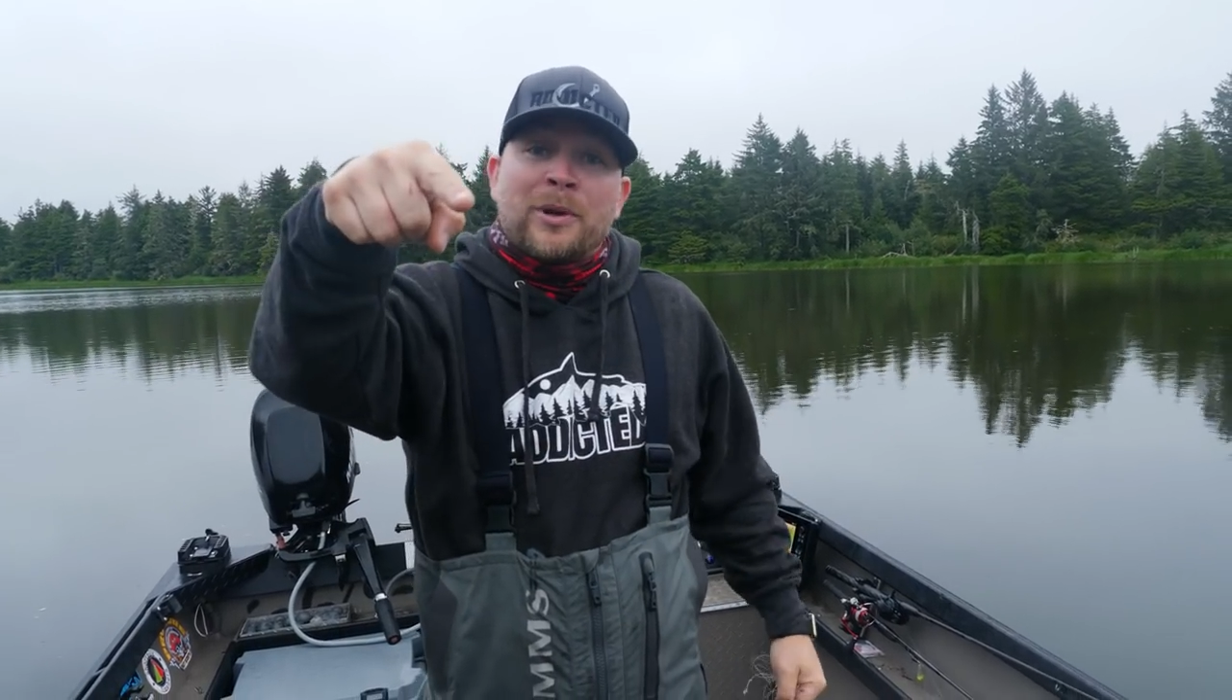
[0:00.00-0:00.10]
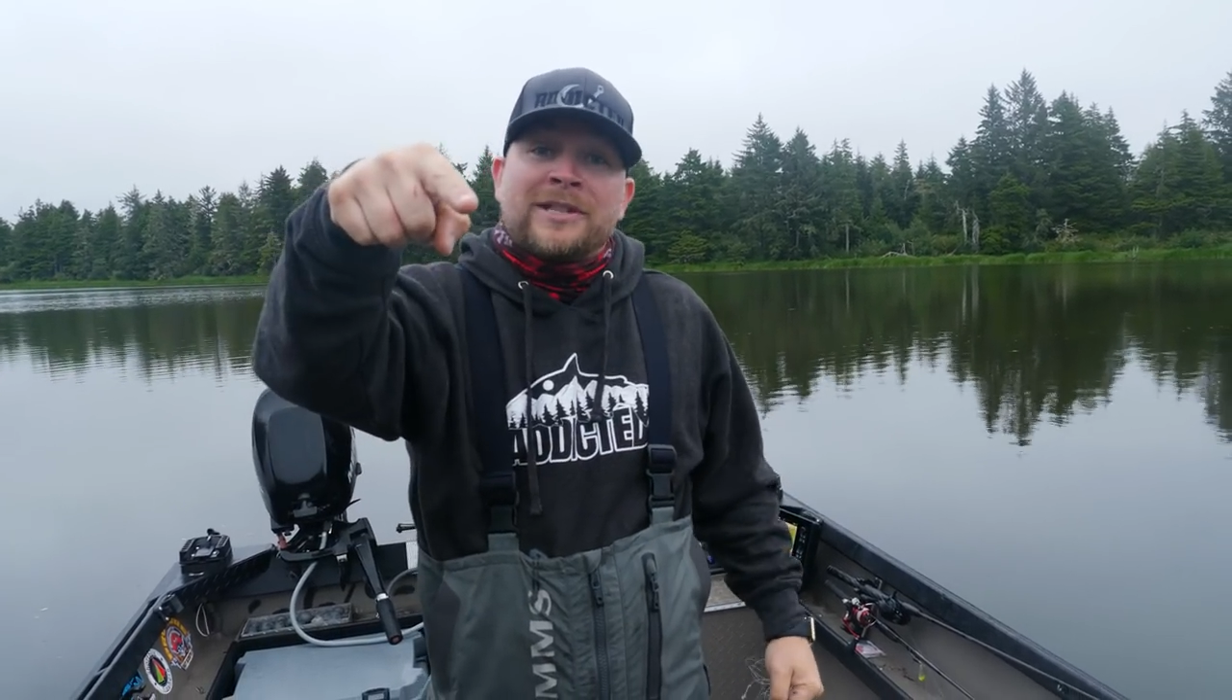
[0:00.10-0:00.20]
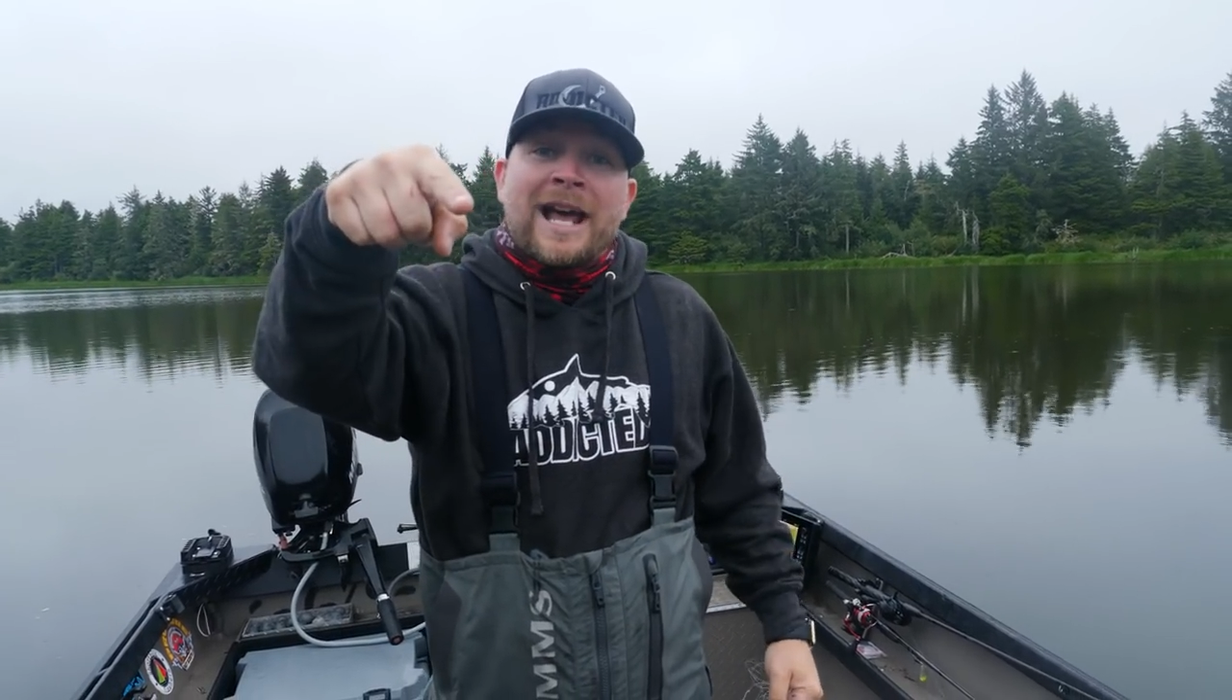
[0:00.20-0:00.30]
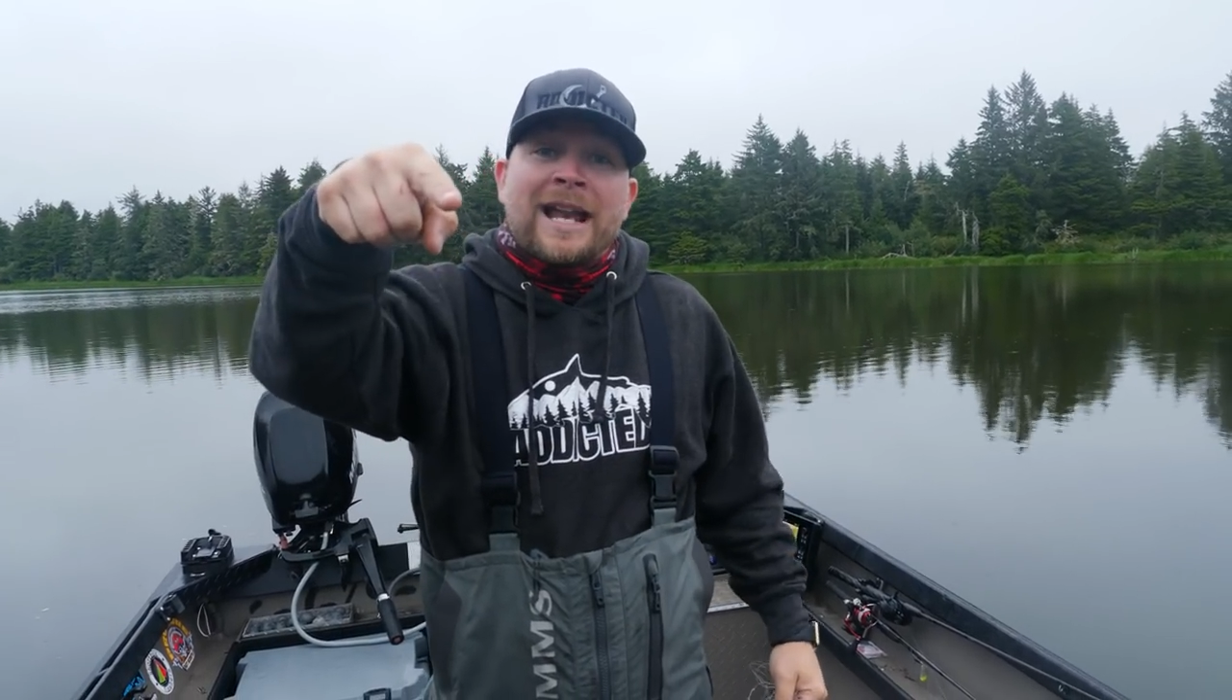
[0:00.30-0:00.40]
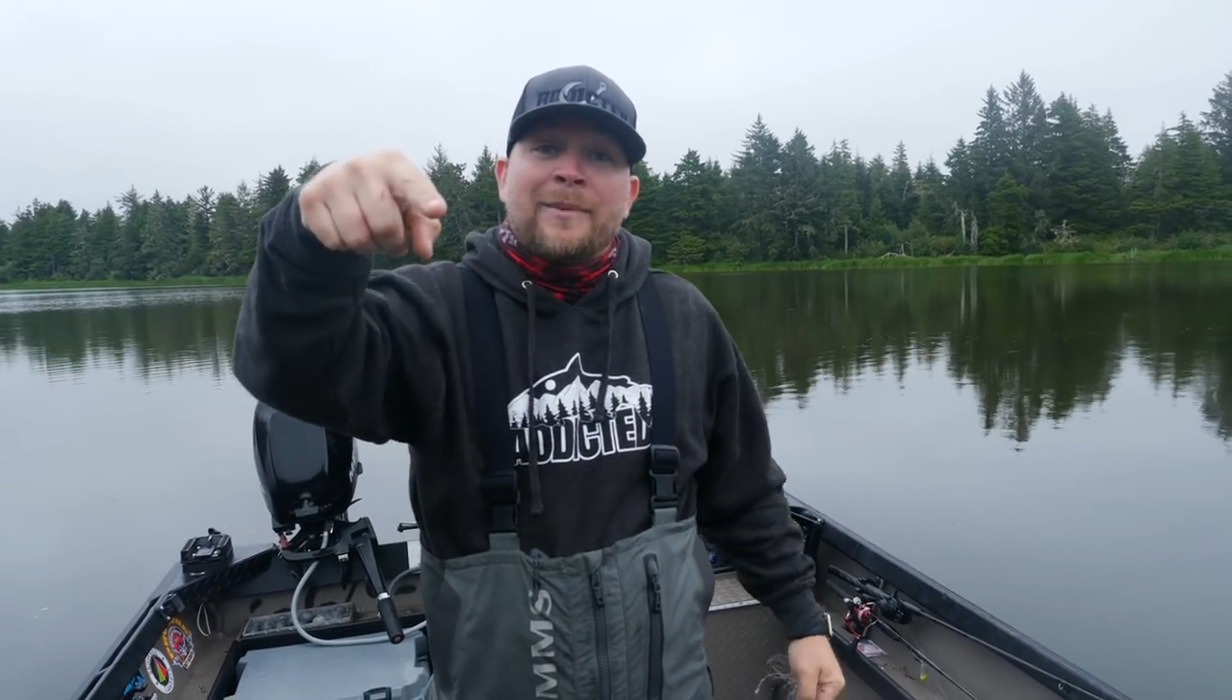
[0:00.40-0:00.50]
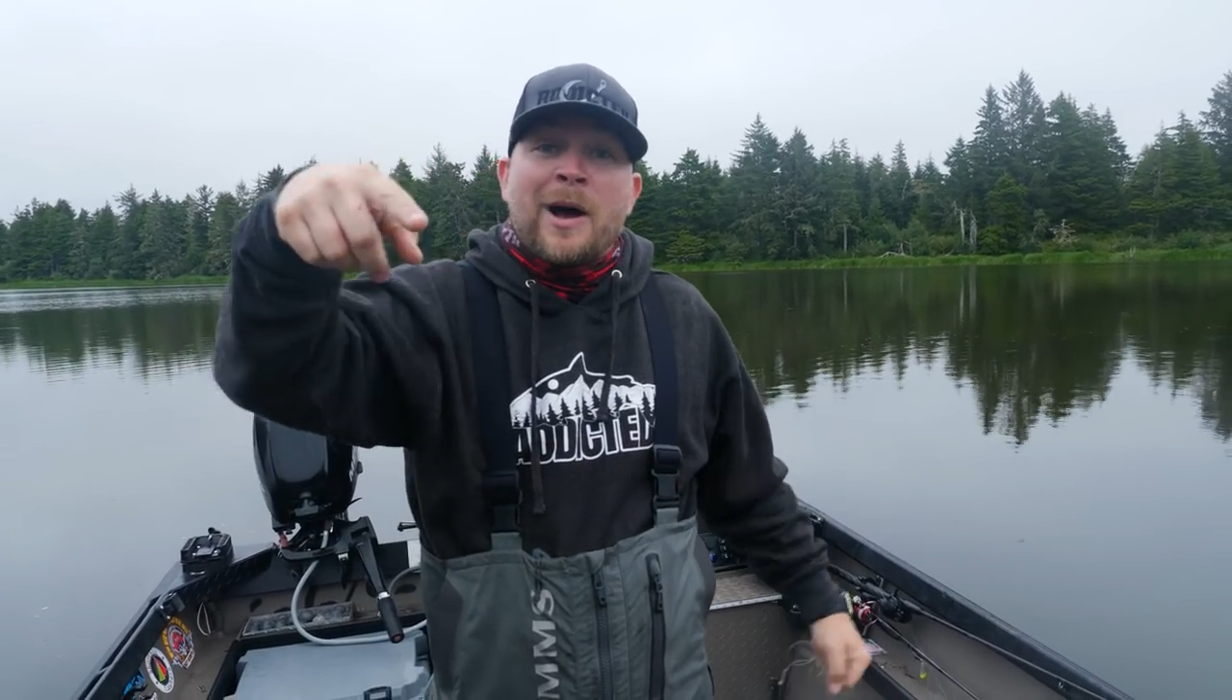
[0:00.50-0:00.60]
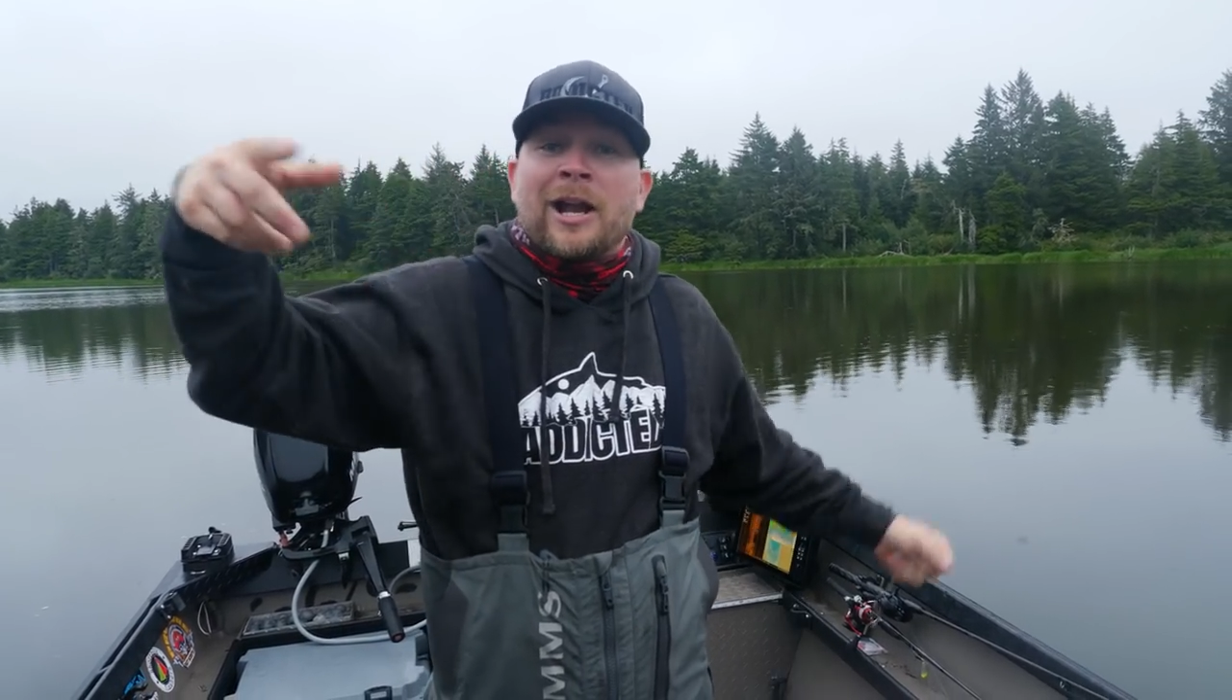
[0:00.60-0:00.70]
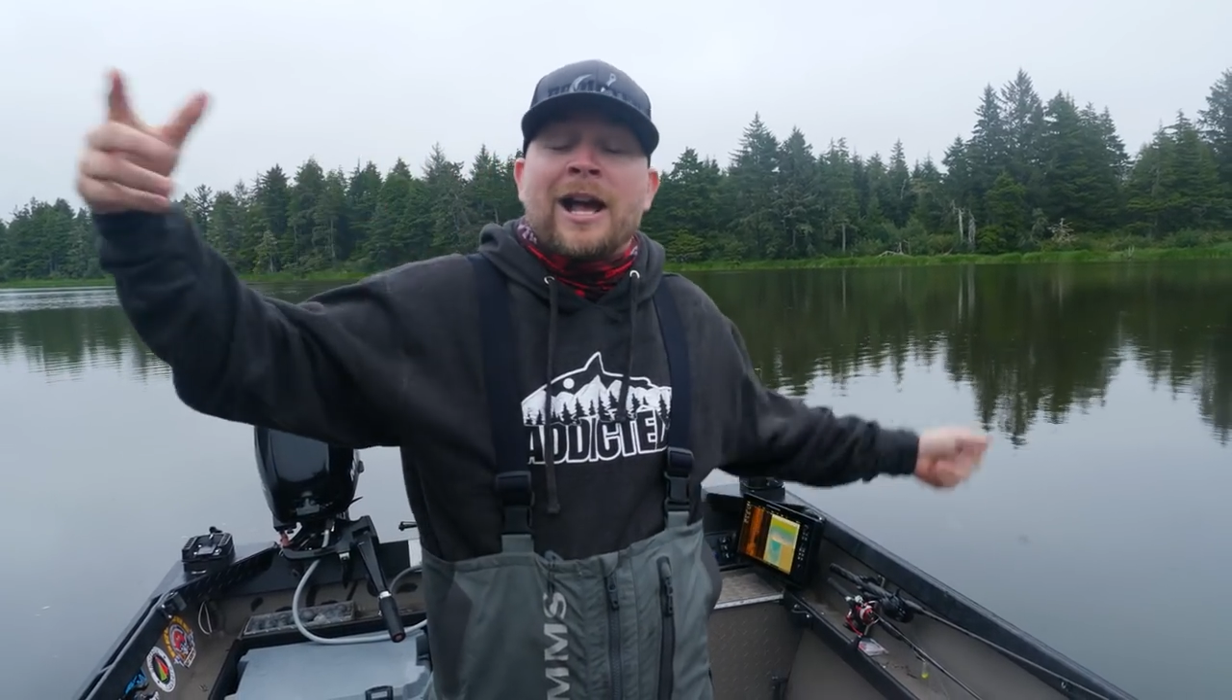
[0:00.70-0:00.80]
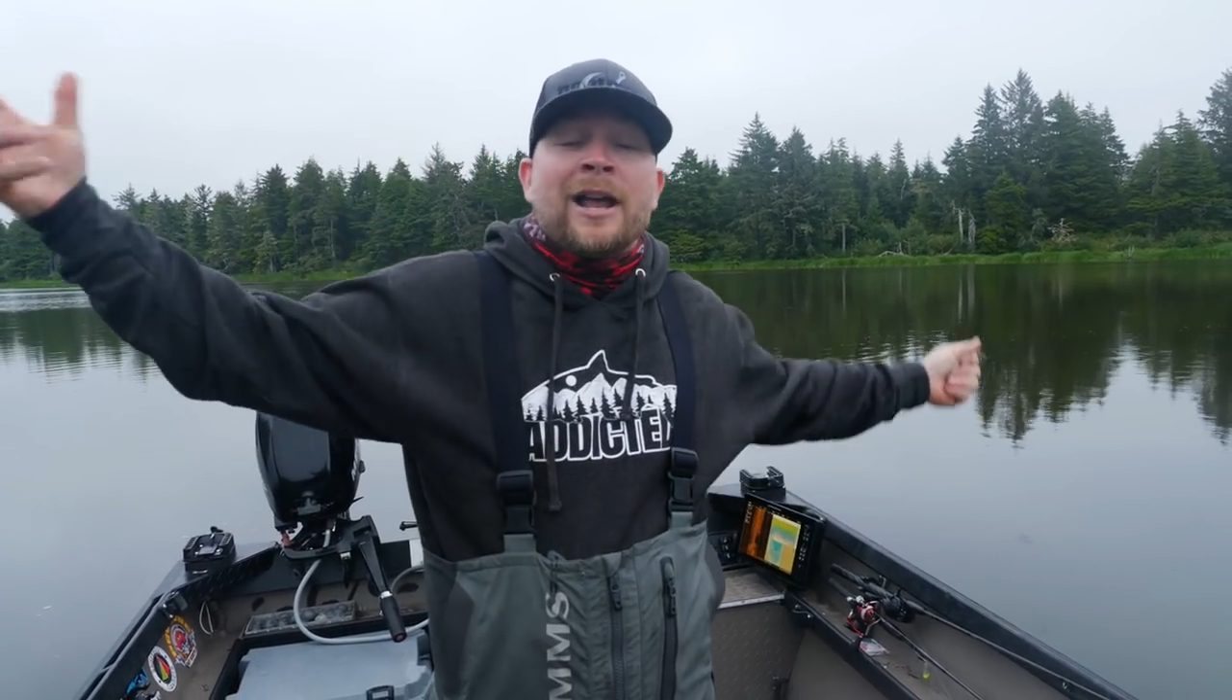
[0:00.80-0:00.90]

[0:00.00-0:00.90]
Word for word: excited about it.